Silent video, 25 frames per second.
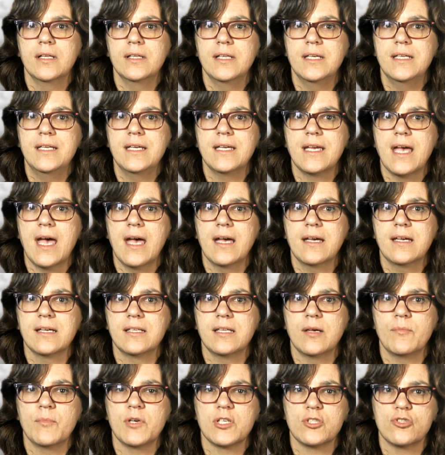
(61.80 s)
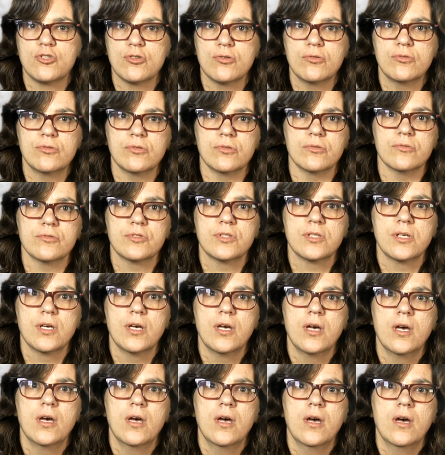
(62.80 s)
leading academic journals.
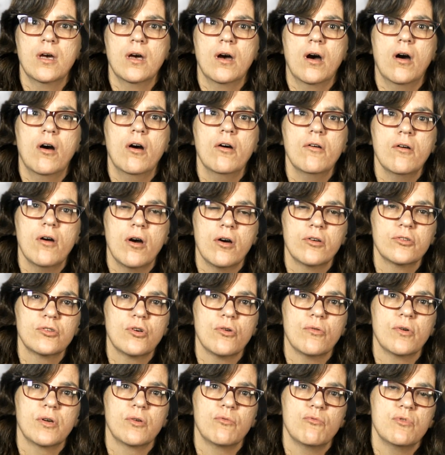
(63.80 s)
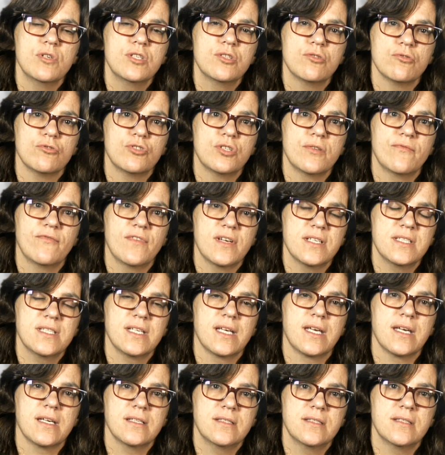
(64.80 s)
Our ongoing research
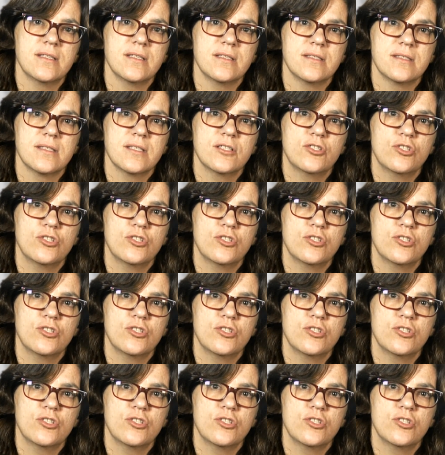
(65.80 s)
investigates these